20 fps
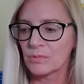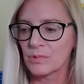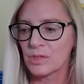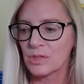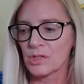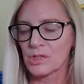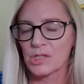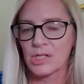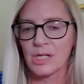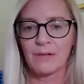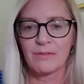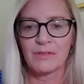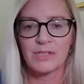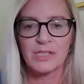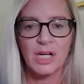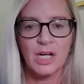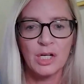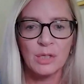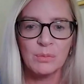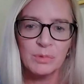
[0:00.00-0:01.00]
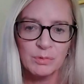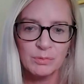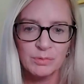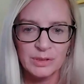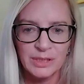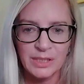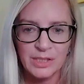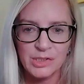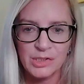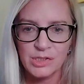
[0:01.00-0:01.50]
does she have a terrible
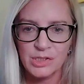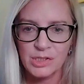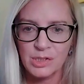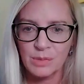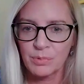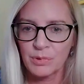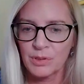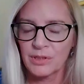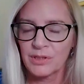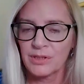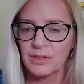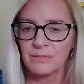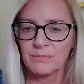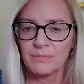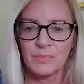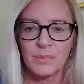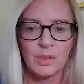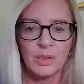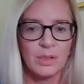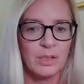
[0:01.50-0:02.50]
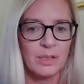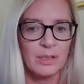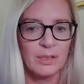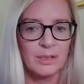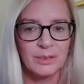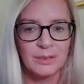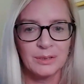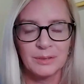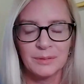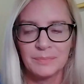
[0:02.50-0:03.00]
relationship with
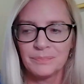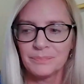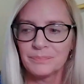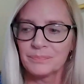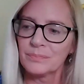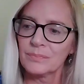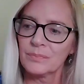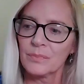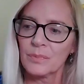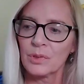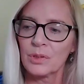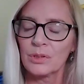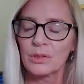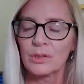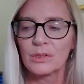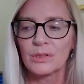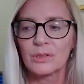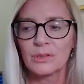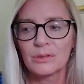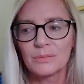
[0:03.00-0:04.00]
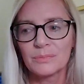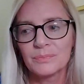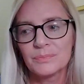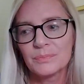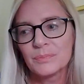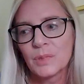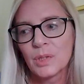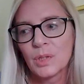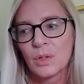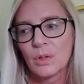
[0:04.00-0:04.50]
her
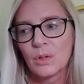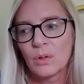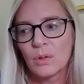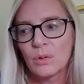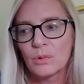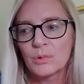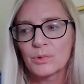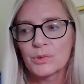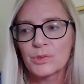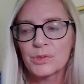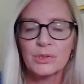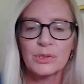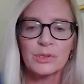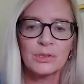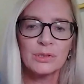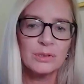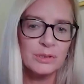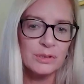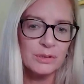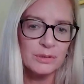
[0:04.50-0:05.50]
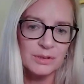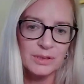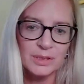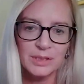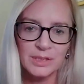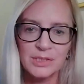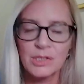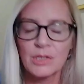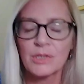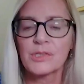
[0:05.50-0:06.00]
older
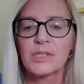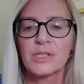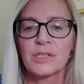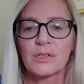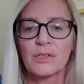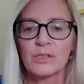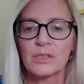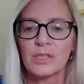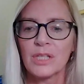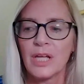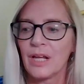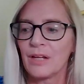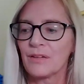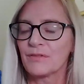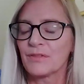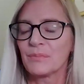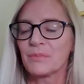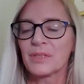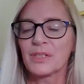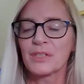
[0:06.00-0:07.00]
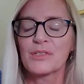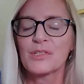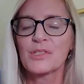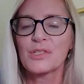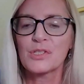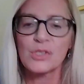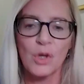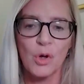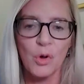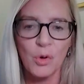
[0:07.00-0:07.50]
adults in her life? And there's
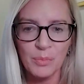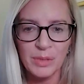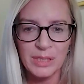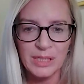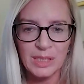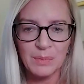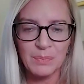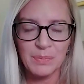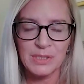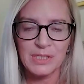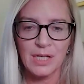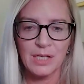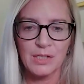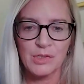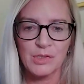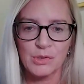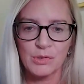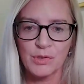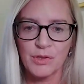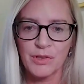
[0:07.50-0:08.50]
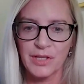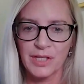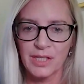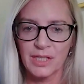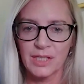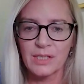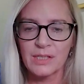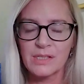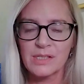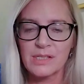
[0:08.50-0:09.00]
so many potential
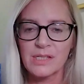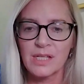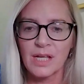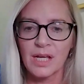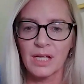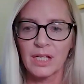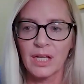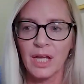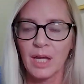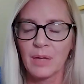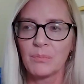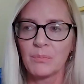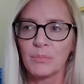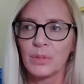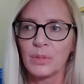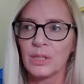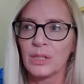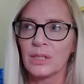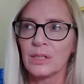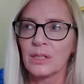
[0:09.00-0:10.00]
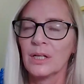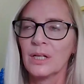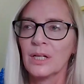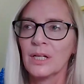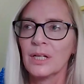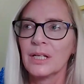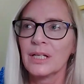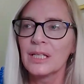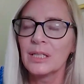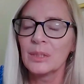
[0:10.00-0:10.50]
things that can be
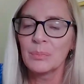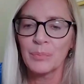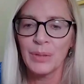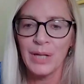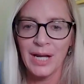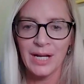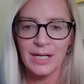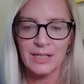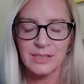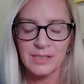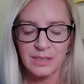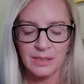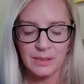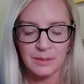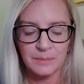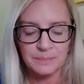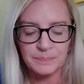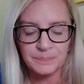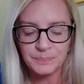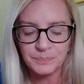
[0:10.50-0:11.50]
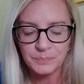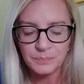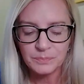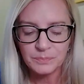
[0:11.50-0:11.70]
impacting